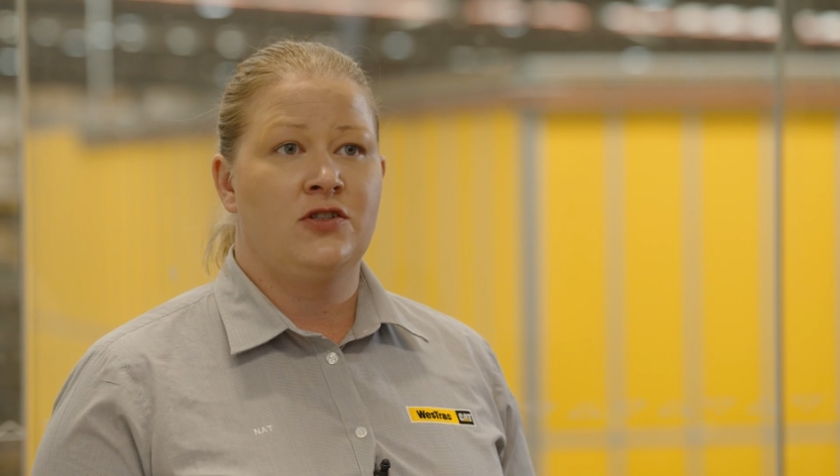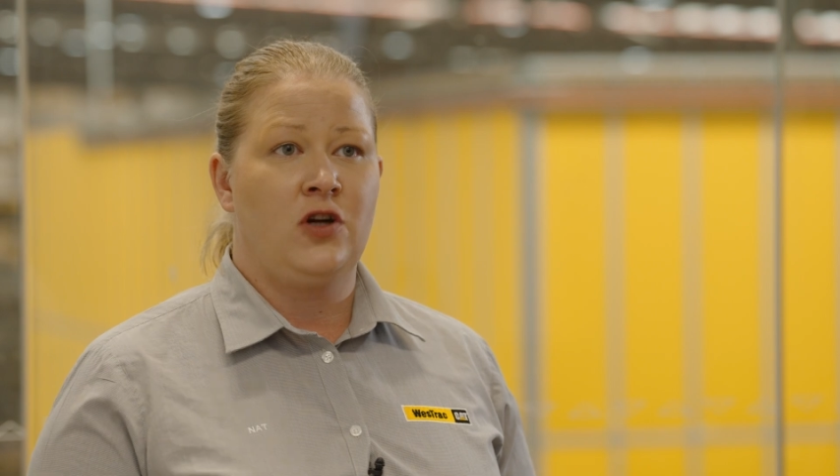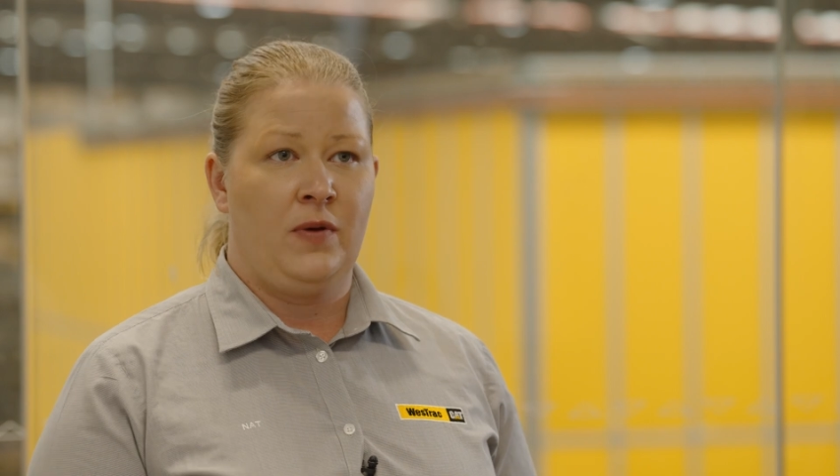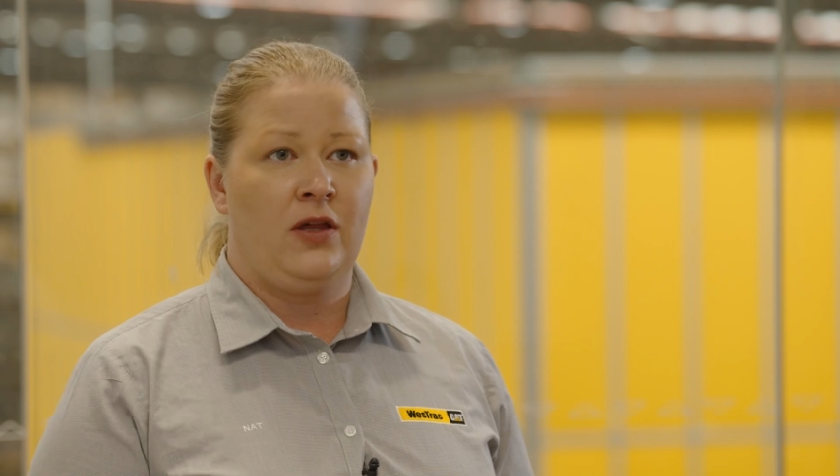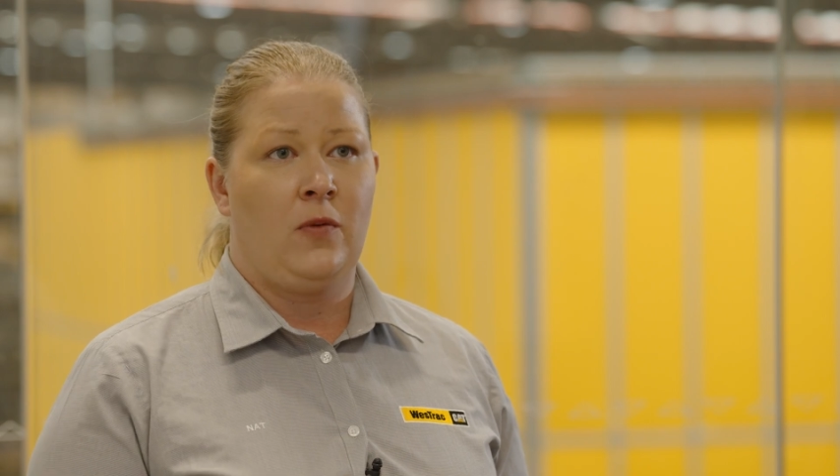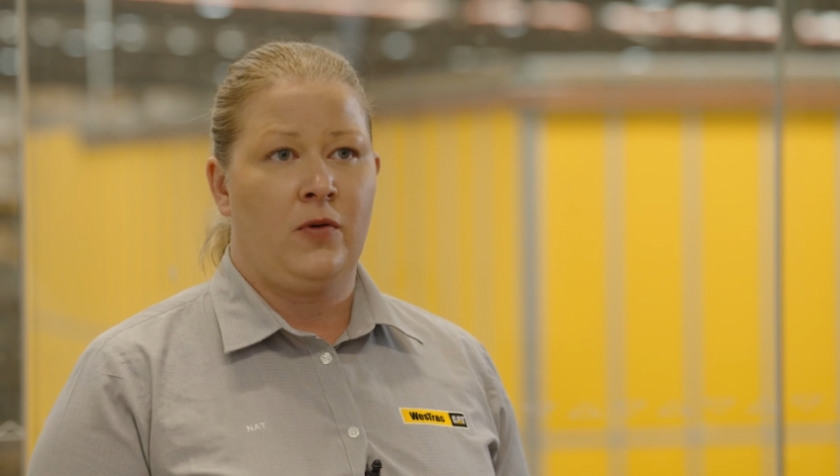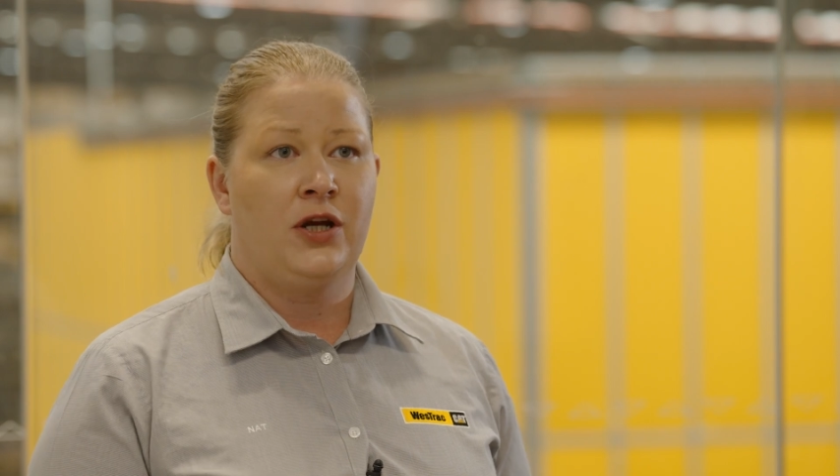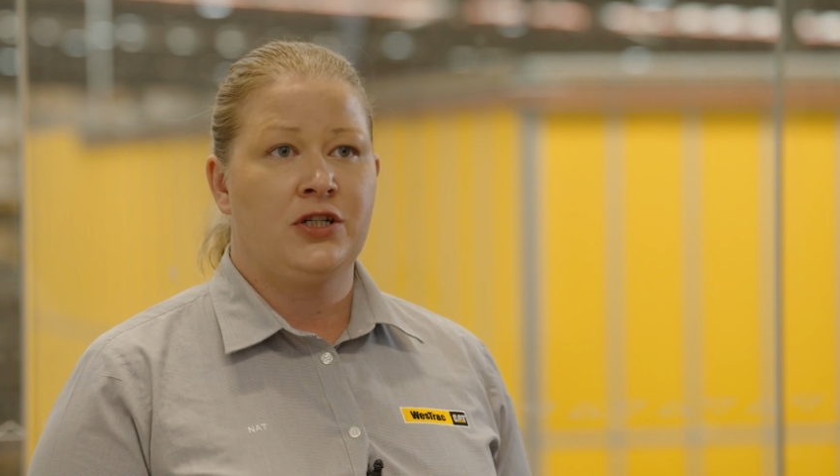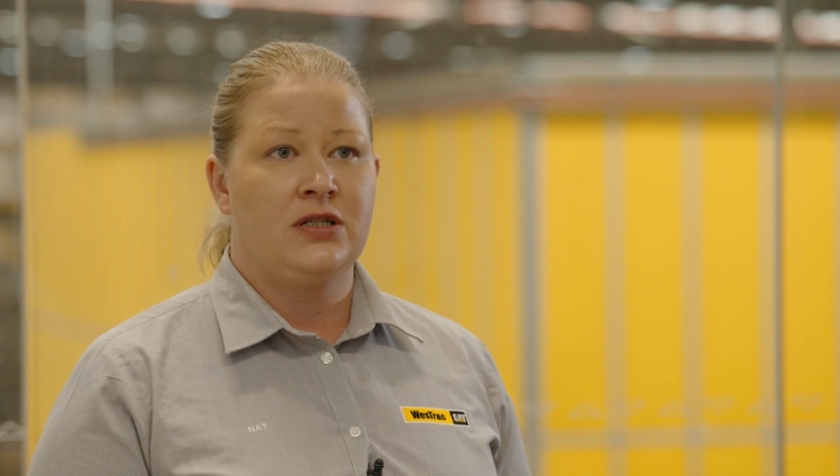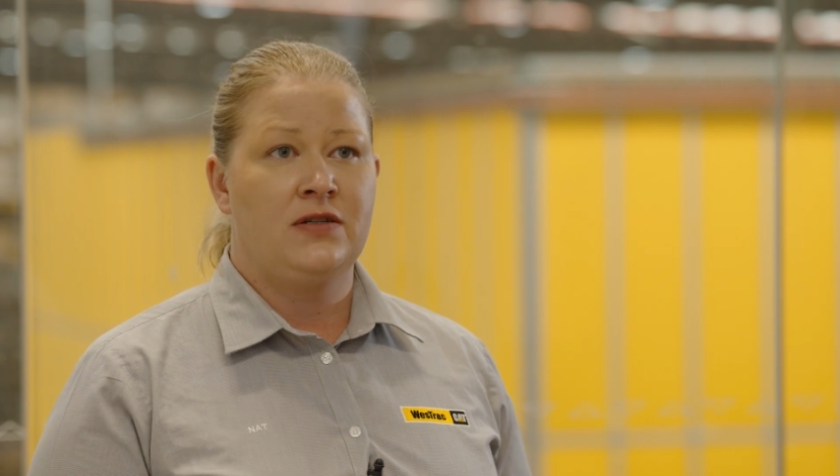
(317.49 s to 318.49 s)
stopping
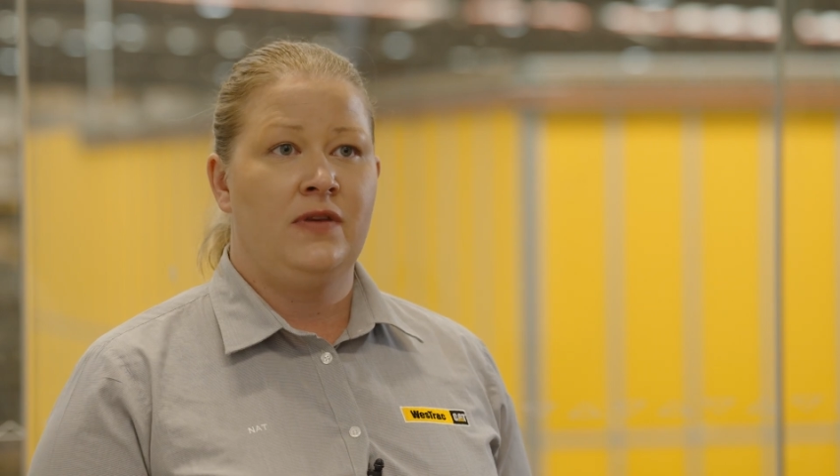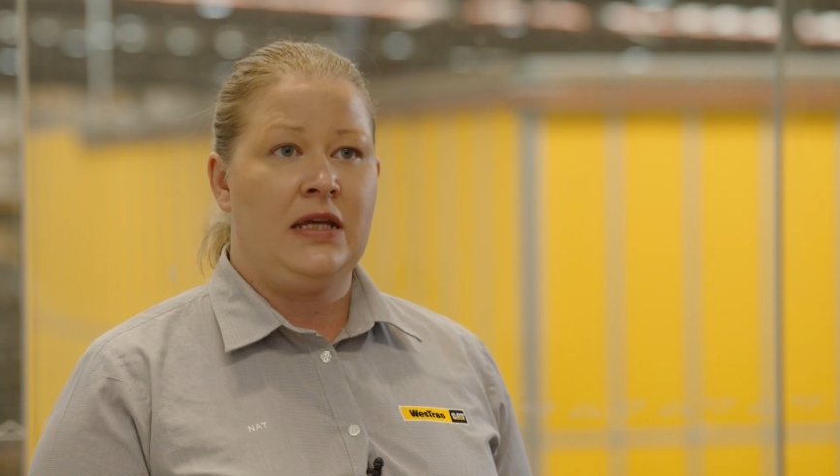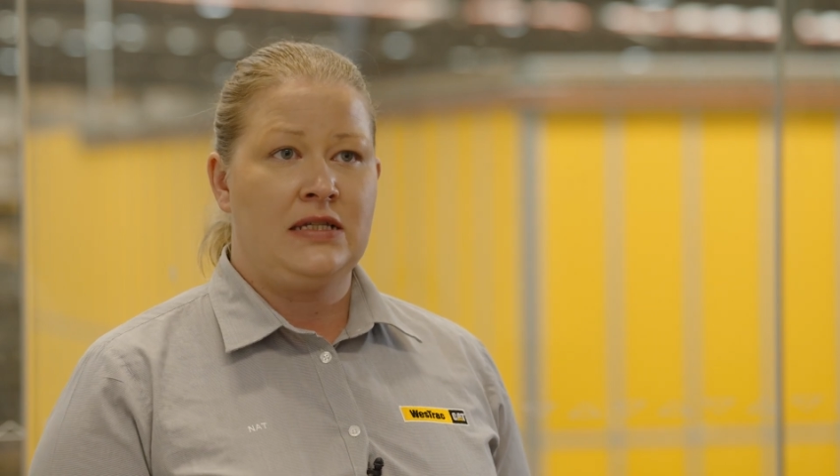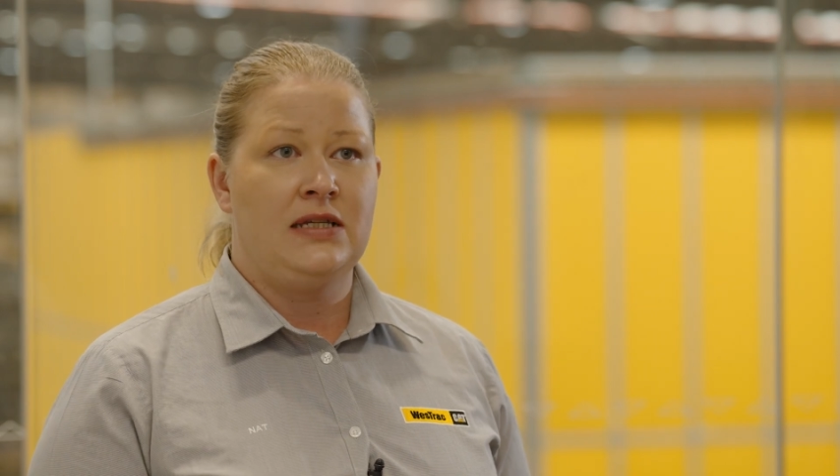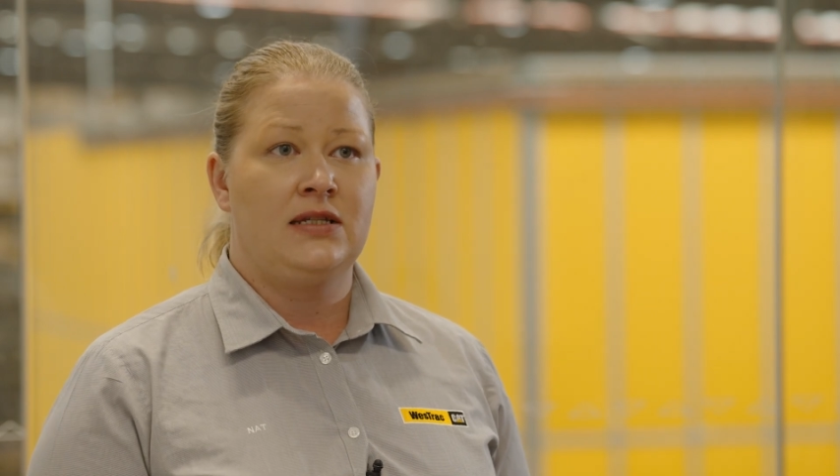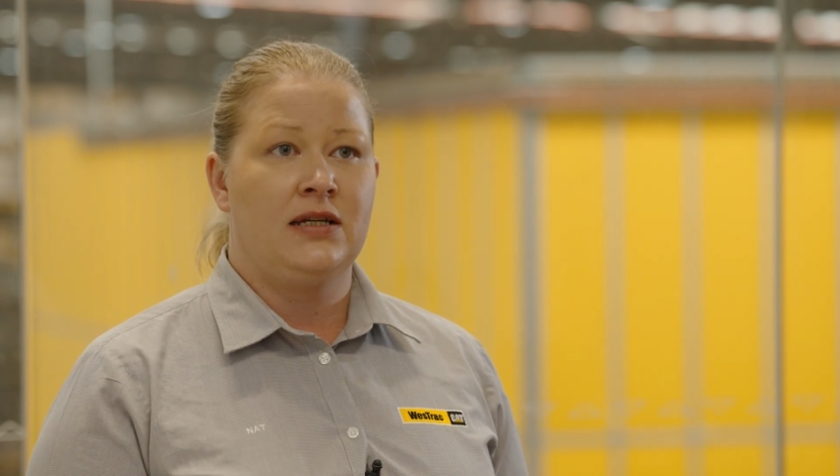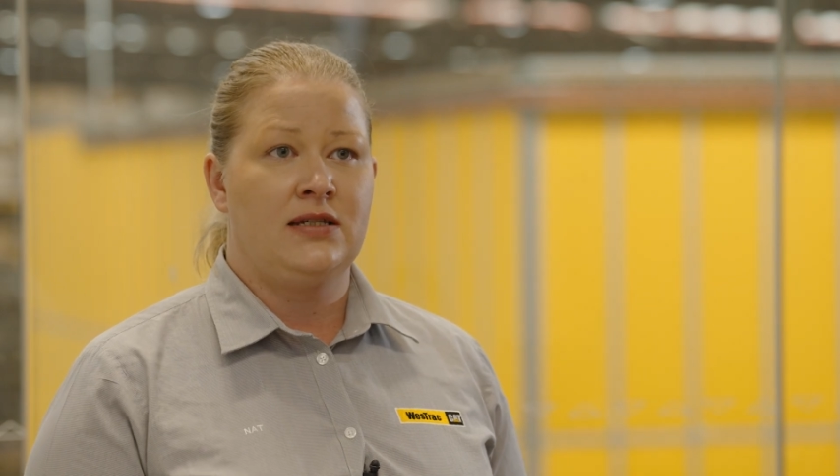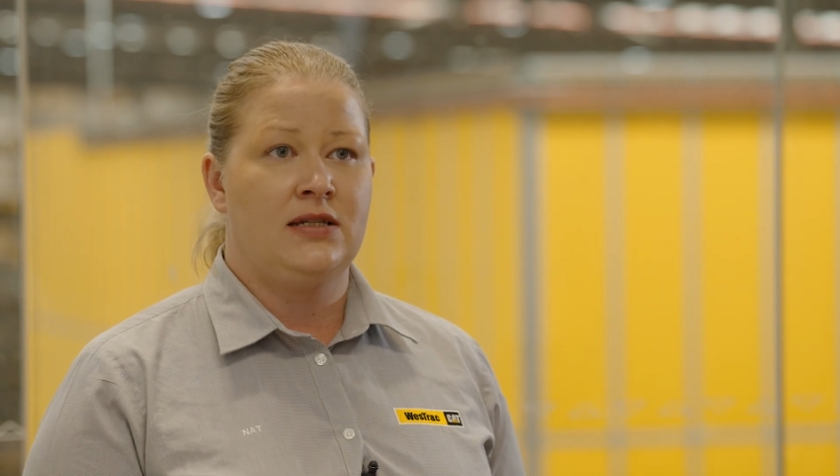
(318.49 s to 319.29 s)
operations of the existing